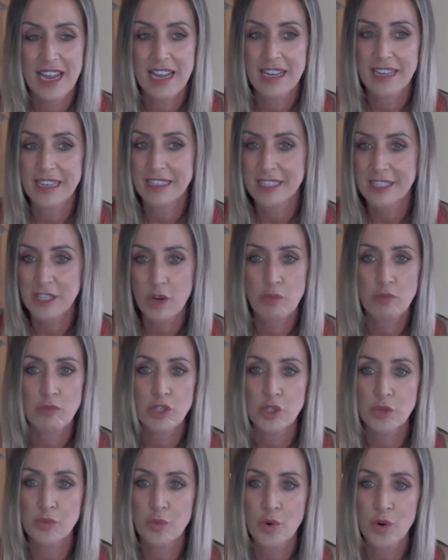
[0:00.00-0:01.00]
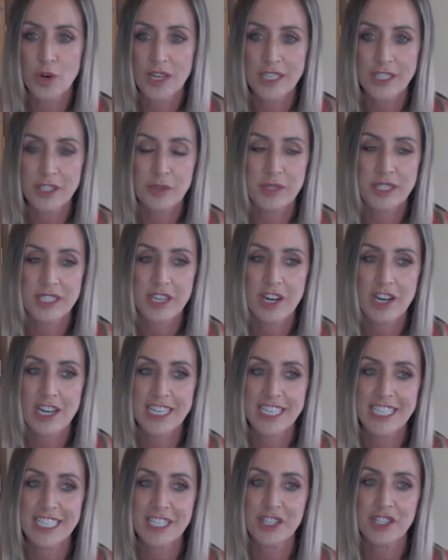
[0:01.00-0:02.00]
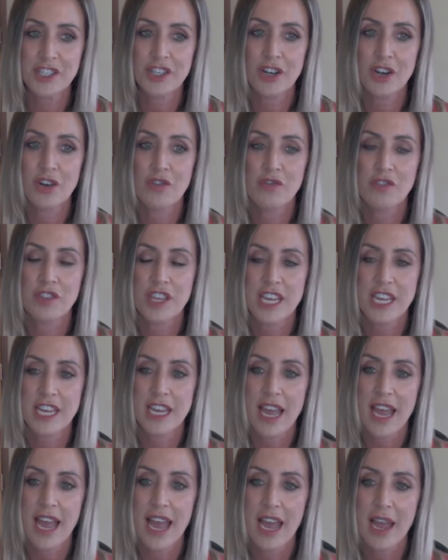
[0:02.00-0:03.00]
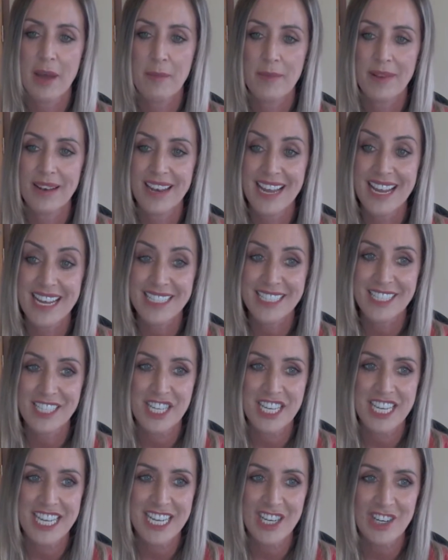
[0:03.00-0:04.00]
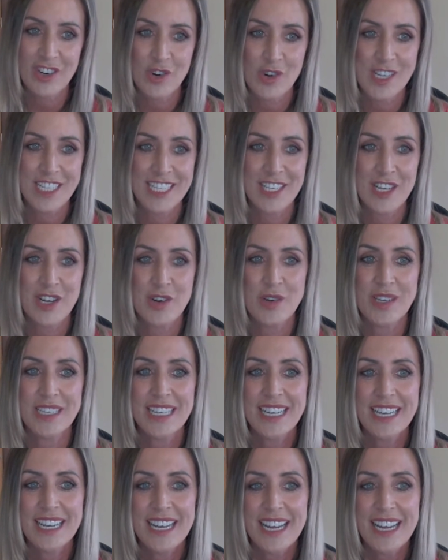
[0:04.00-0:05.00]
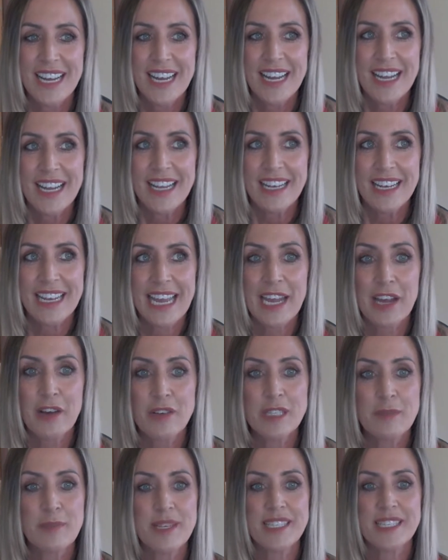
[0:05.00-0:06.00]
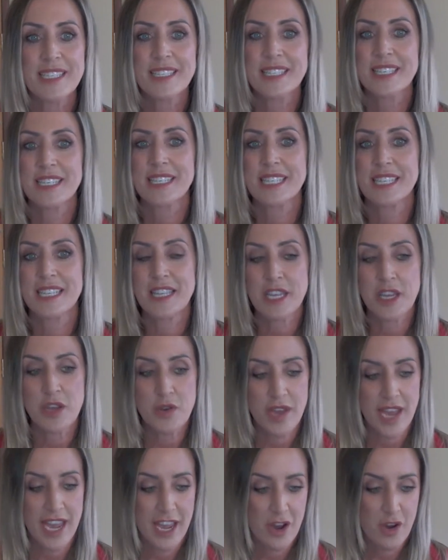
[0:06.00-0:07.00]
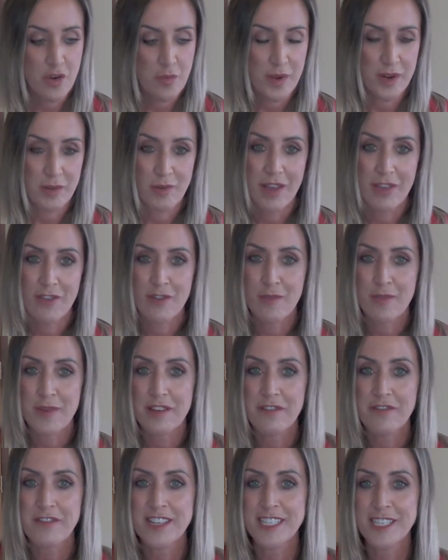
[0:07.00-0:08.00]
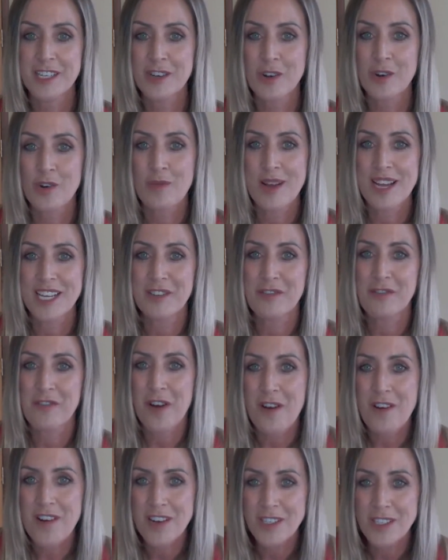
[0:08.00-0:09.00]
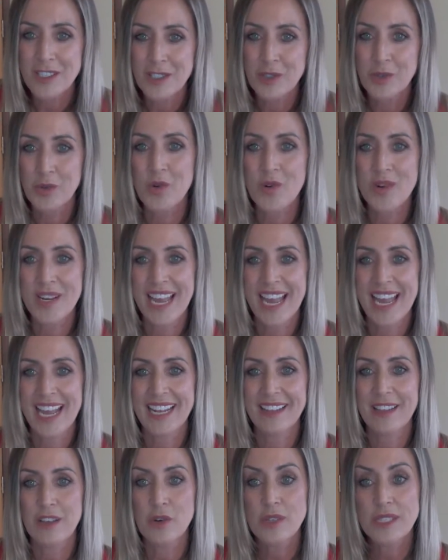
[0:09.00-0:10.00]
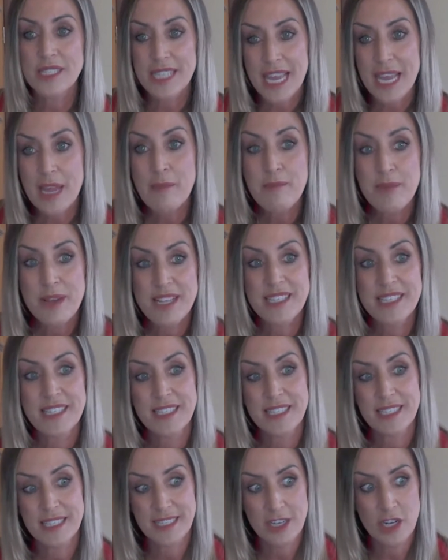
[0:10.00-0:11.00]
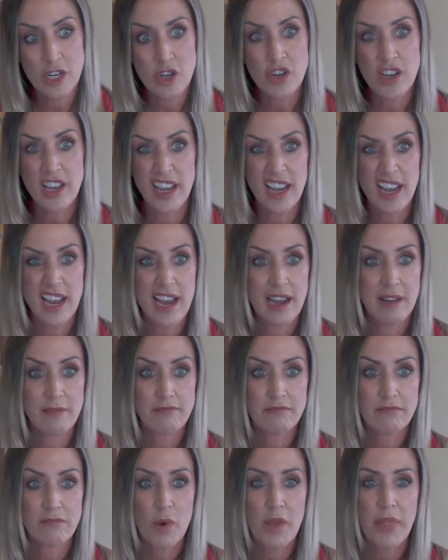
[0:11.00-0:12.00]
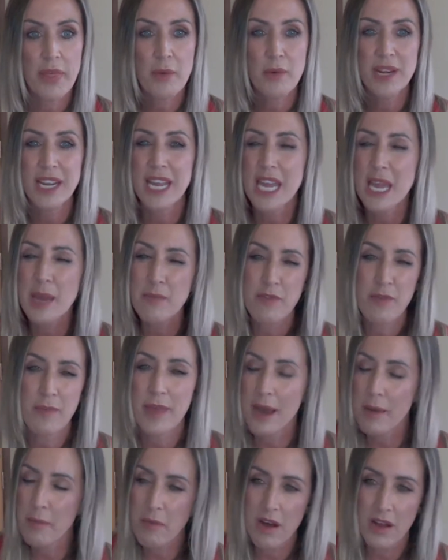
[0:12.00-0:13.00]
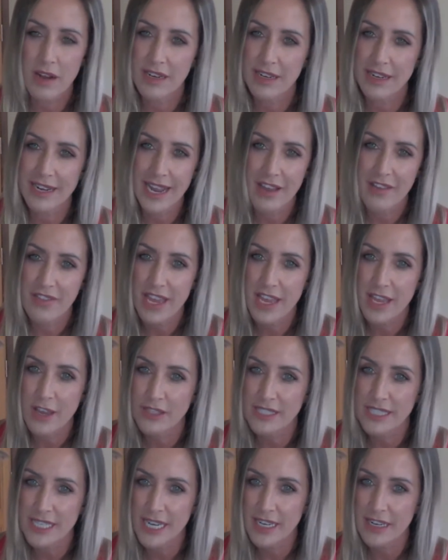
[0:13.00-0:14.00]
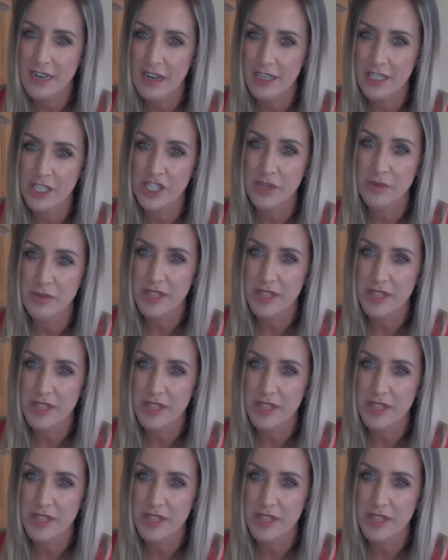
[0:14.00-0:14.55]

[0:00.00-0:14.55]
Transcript: so much more to entirely digital over the last year or so. Now, as businesses in the UK open, whether it be a physical or metaphorical door again, those same businesses are looking at what they want to keep from that model and how they use technology with